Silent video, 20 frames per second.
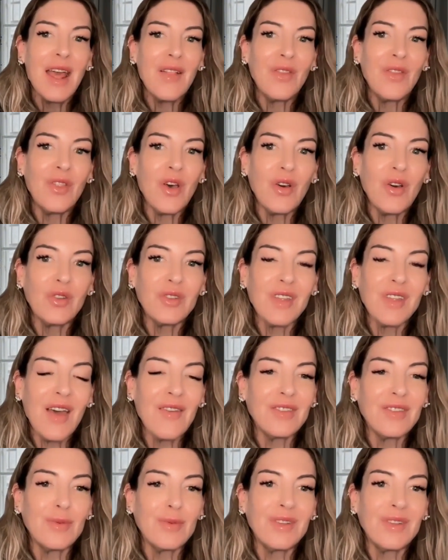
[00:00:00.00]
And those
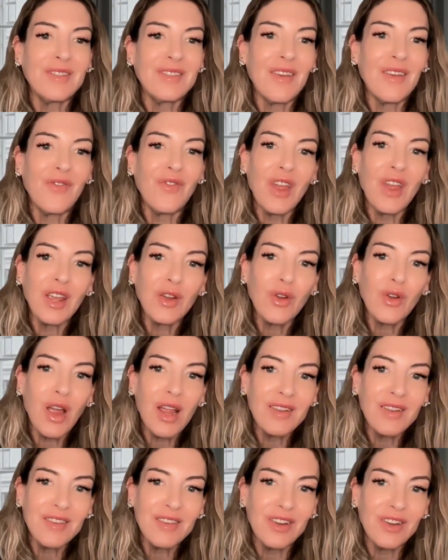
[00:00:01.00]
have specific
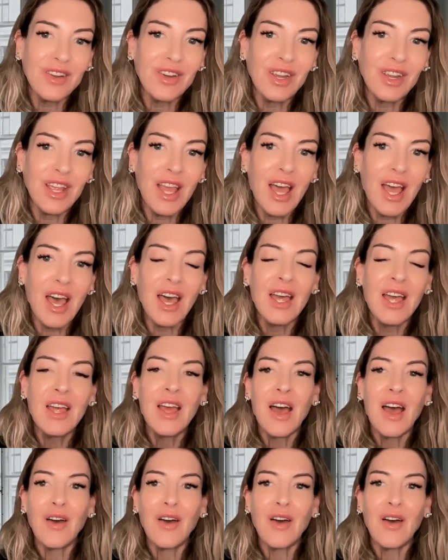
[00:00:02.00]
criteria